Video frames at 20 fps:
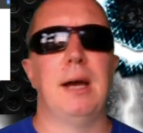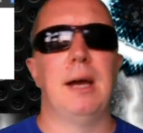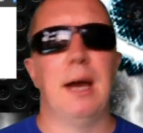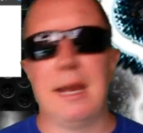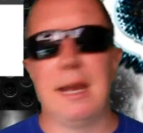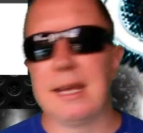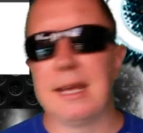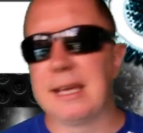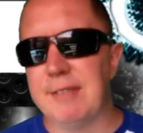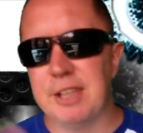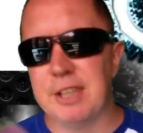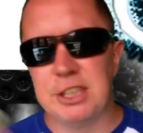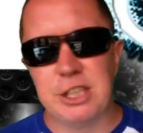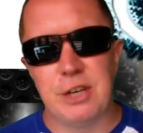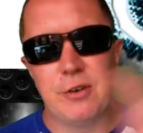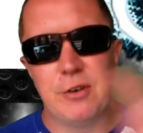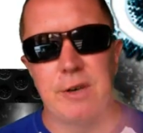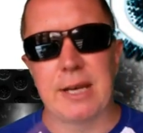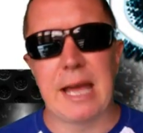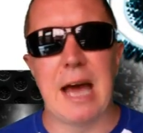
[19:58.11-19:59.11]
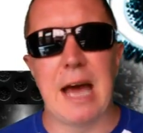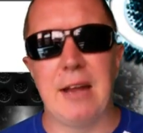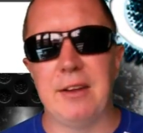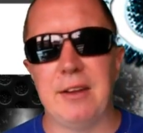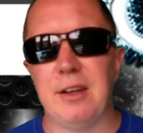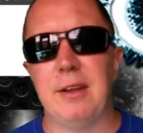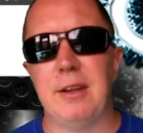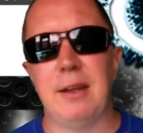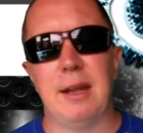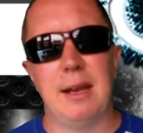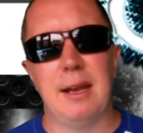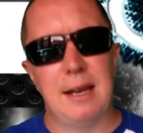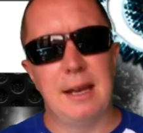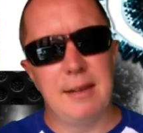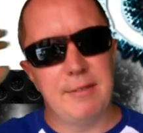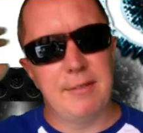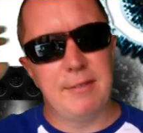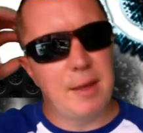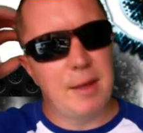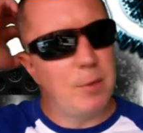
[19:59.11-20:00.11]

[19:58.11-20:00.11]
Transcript: and then give it to your accountant and leave